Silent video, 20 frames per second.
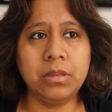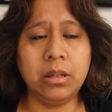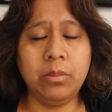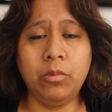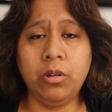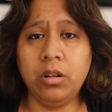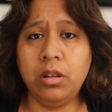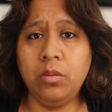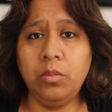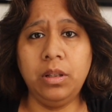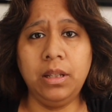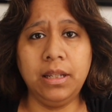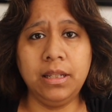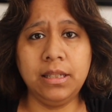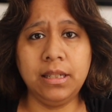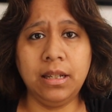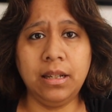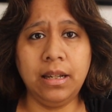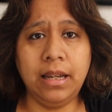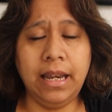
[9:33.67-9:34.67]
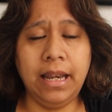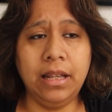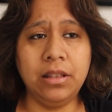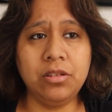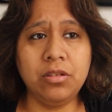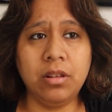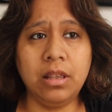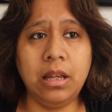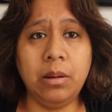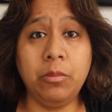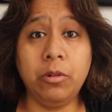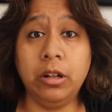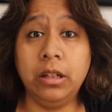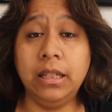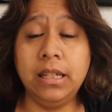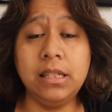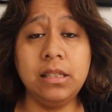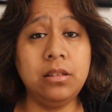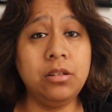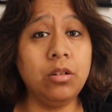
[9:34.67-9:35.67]
I'm more than willing to answer them, or at
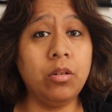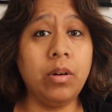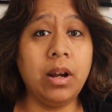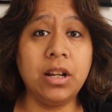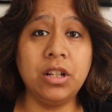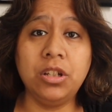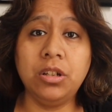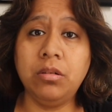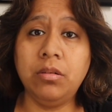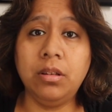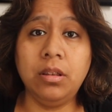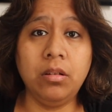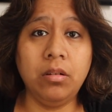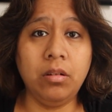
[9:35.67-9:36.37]
least direct you